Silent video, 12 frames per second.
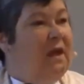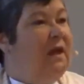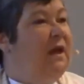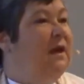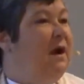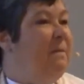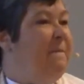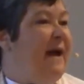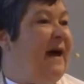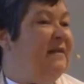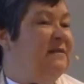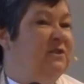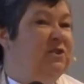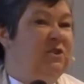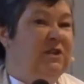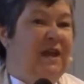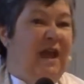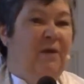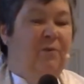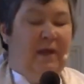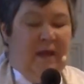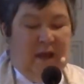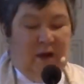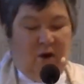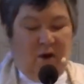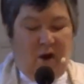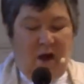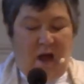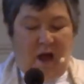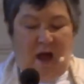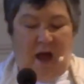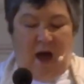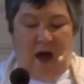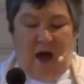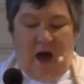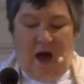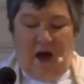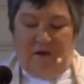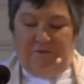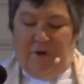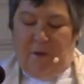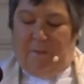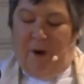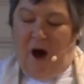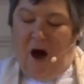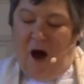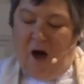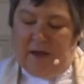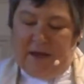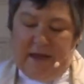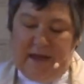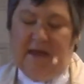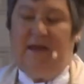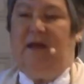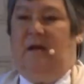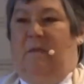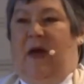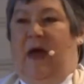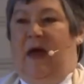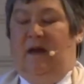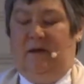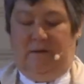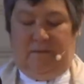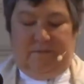In our passage today, we hear of Paul healing a man.